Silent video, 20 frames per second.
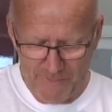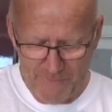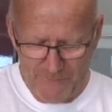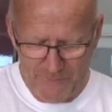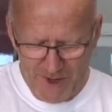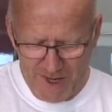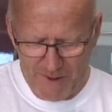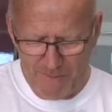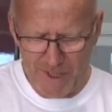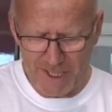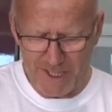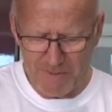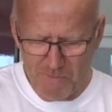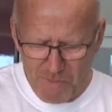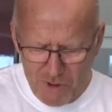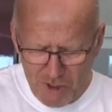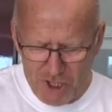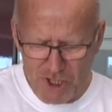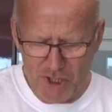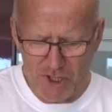Fill in as
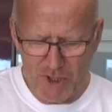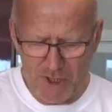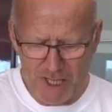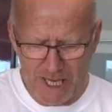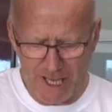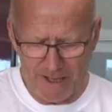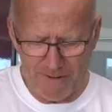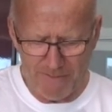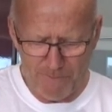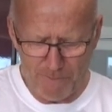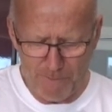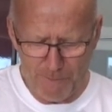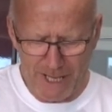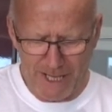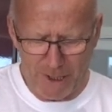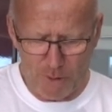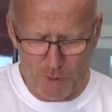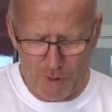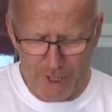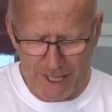much as you can.
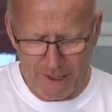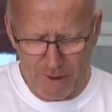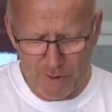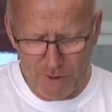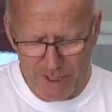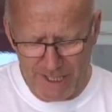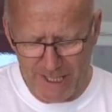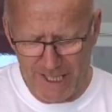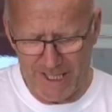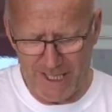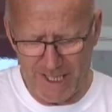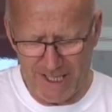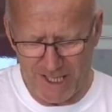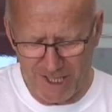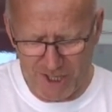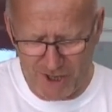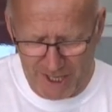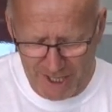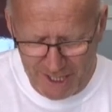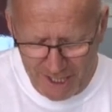Pack all that goodness
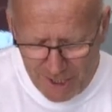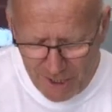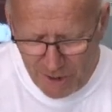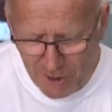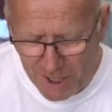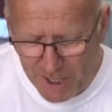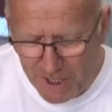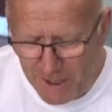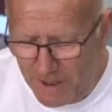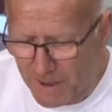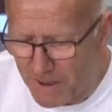inside it, look.